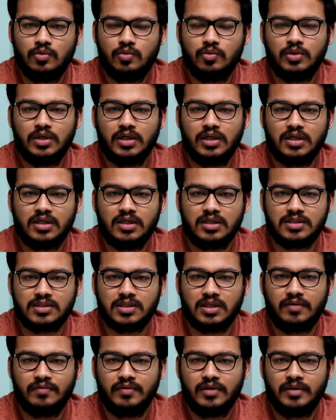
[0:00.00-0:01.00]
to the
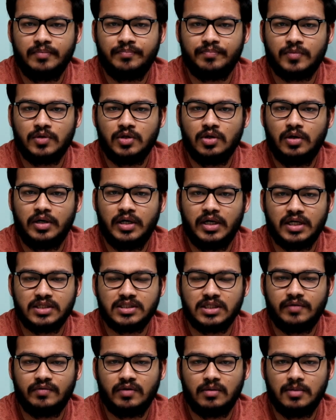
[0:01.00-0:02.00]
server, your data
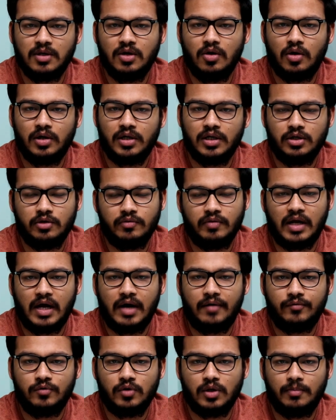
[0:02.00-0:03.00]
set will be gone and you will
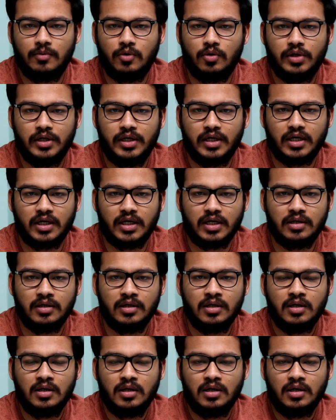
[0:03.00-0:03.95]
have to upload it again.